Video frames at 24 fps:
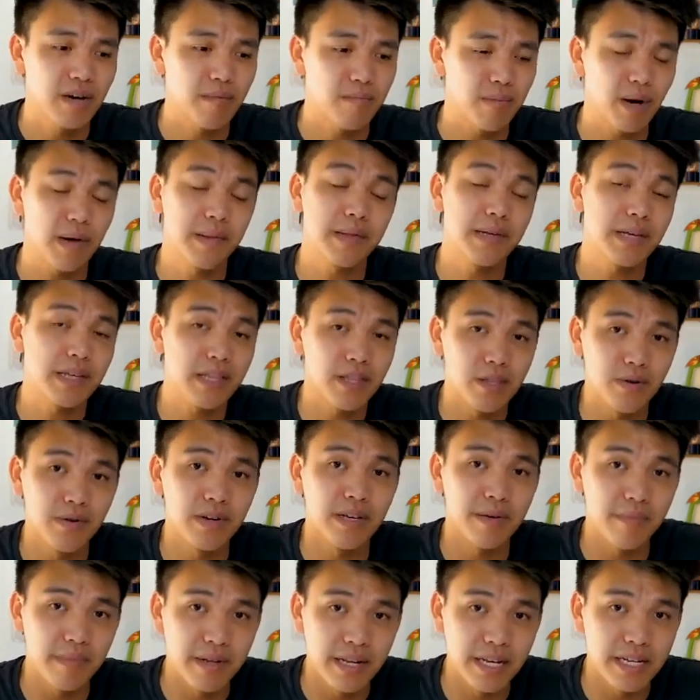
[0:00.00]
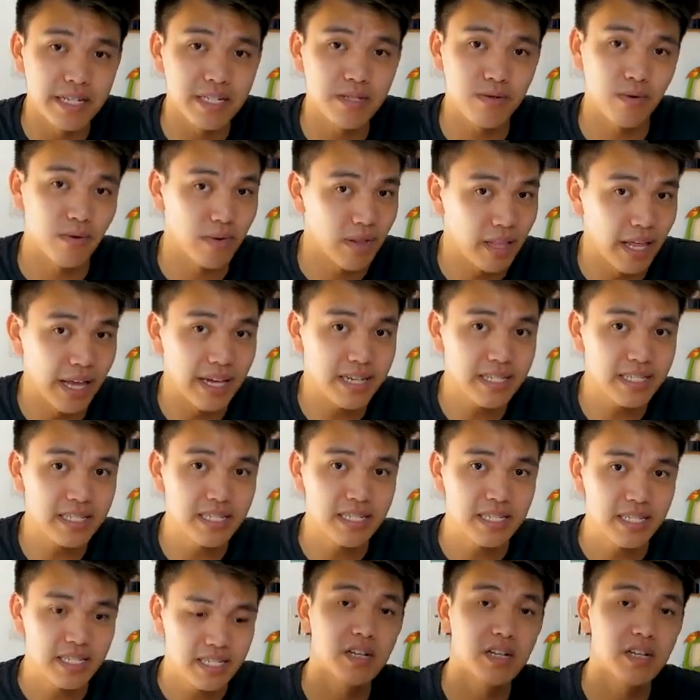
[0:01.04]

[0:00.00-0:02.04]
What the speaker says: probably 30 minutes or less.